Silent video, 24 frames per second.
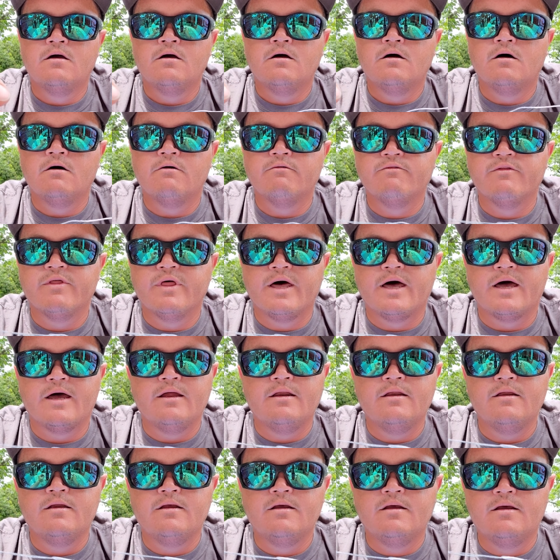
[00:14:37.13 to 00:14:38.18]
of that,
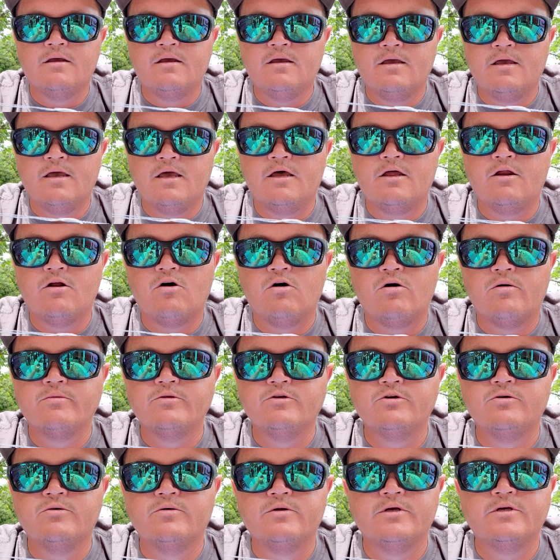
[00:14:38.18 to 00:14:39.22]
and all I'm
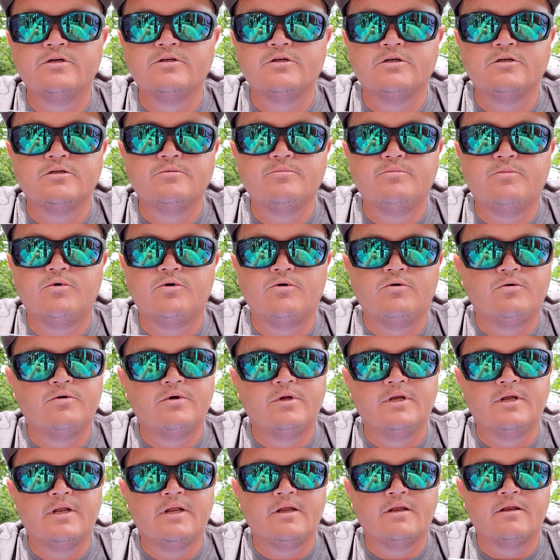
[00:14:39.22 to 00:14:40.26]
doing is just pulling
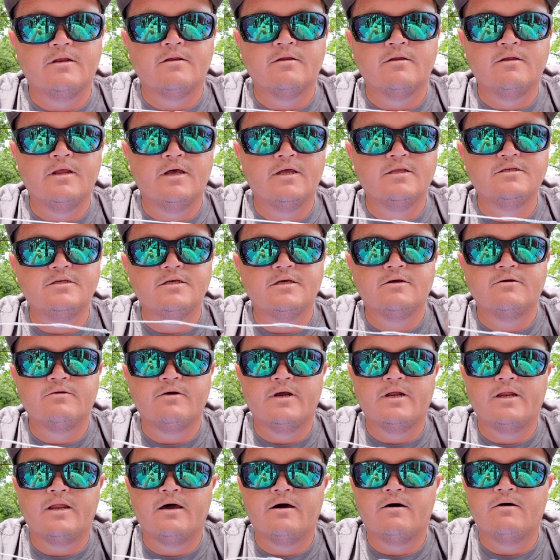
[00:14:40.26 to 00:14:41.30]
it in. That's it
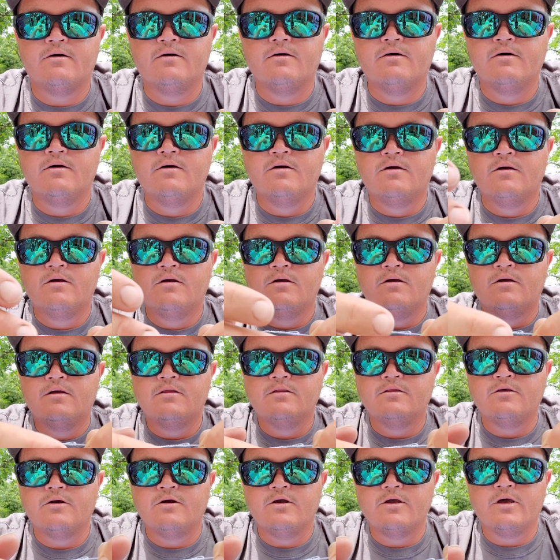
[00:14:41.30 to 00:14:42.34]
right now.
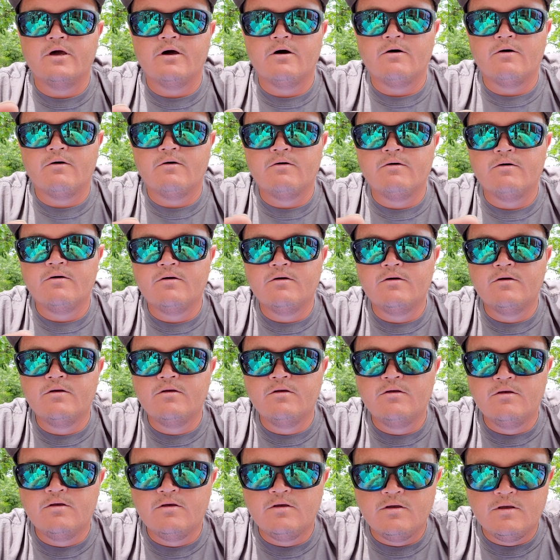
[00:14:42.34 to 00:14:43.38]
There you go. Can
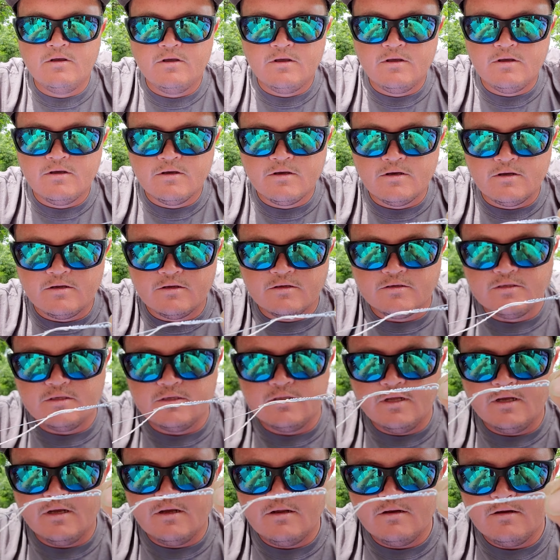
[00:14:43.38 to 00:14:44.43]
you see
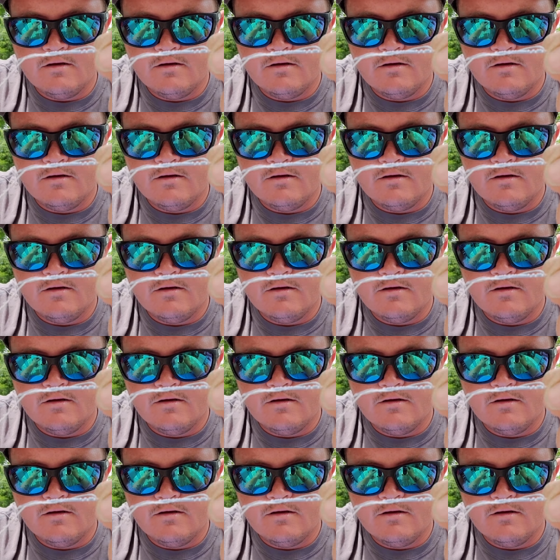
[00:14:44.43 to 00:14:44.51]
that?